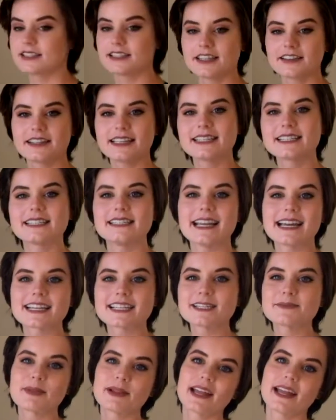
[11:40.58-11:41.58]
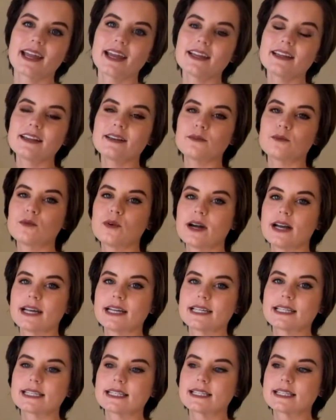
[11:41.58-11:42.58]
So this next plant
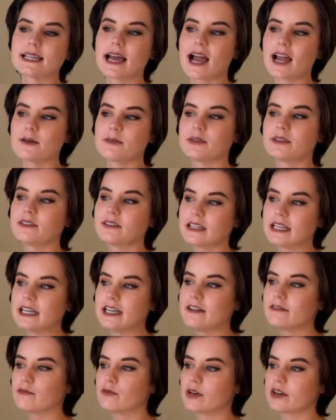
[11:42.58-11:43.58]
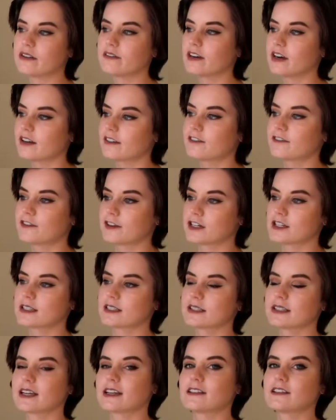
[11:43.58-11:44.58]
was, I believe, one of our
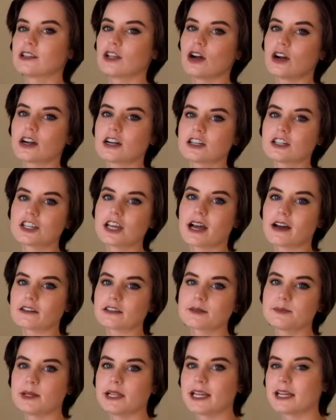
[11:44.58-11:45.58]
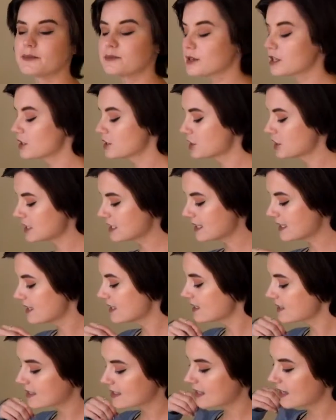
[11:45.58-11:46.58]
first like large houseplant
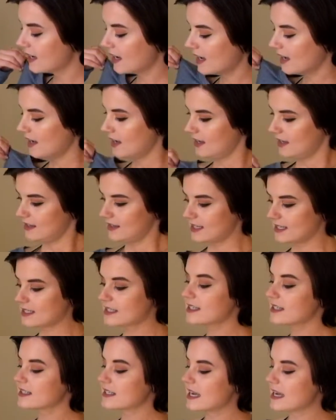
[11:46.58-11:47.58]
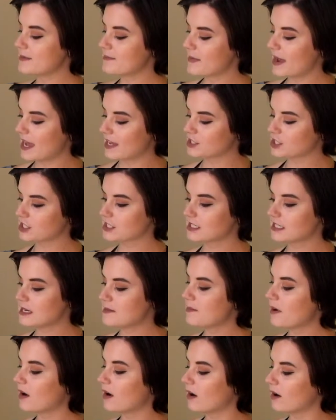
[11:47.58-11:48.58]
purchases. This is a Majesty
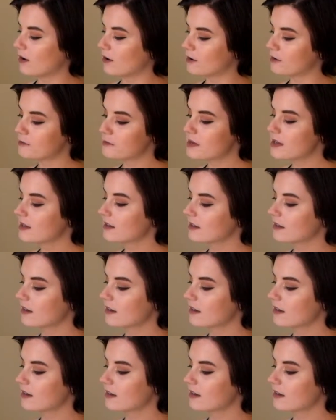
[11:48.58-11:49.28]
Palm.